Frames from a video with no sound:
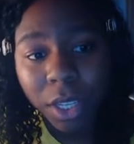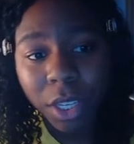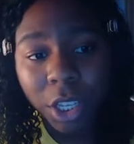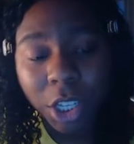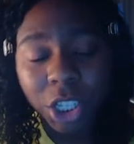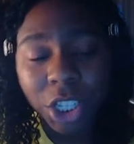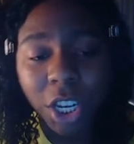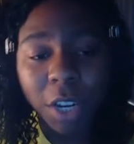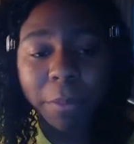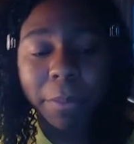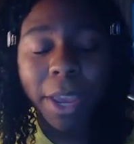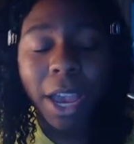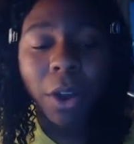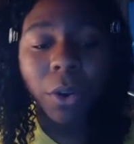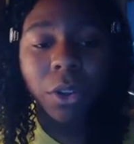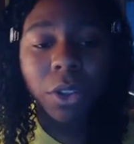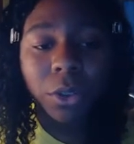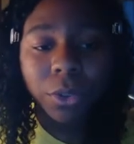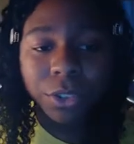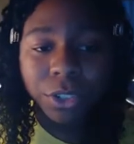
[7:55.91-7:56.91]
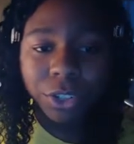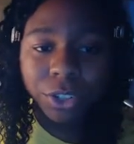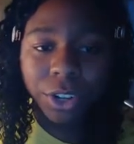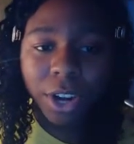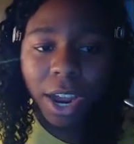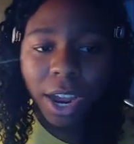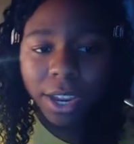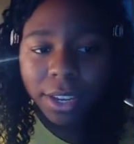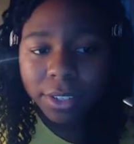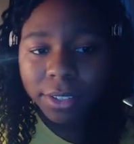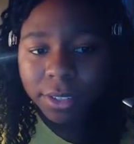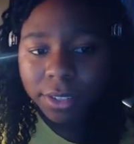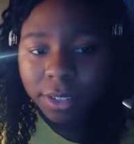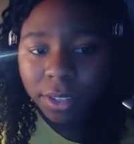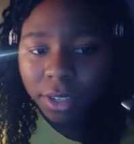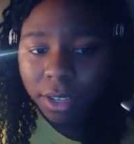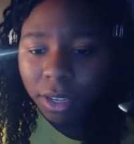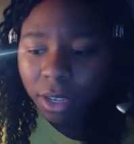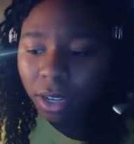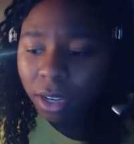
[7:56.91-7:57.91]
Shen Miao closed her eyes.
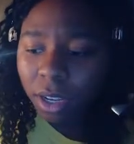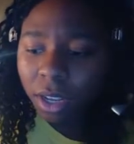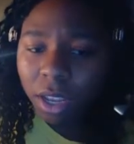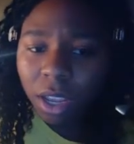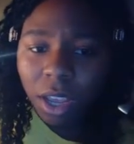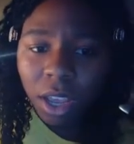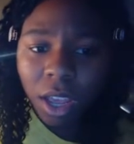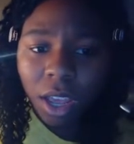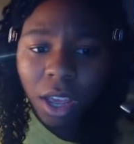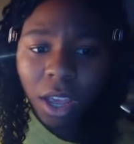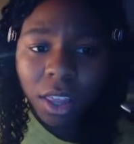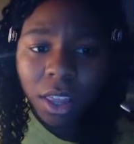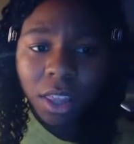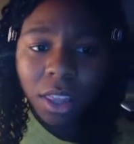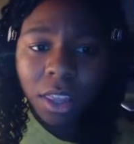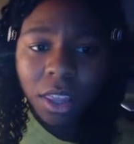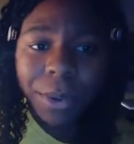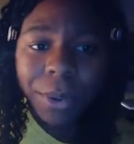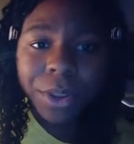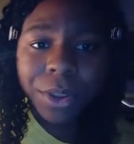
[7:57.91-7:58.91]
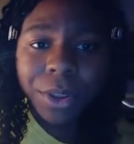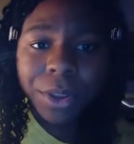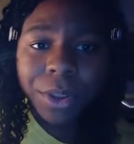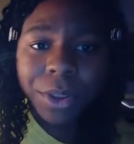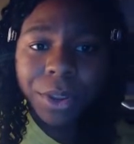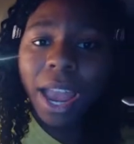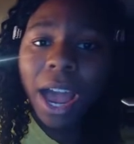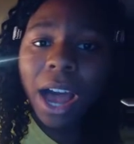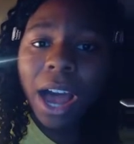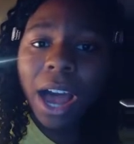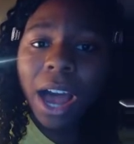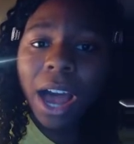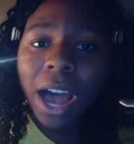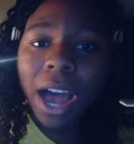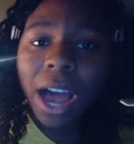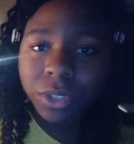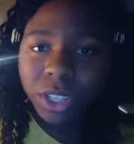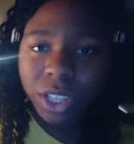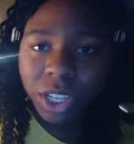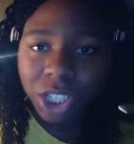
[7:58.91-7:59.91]
There were 3 households in the